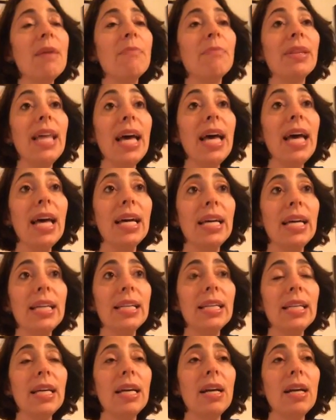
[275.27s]
But
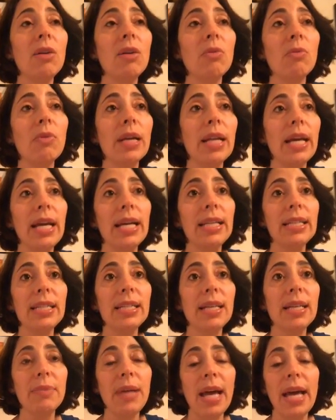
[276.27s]
then when I
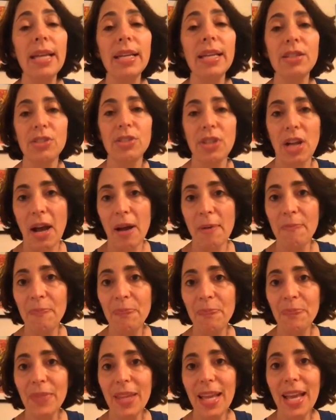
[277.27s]
ended up getting a job,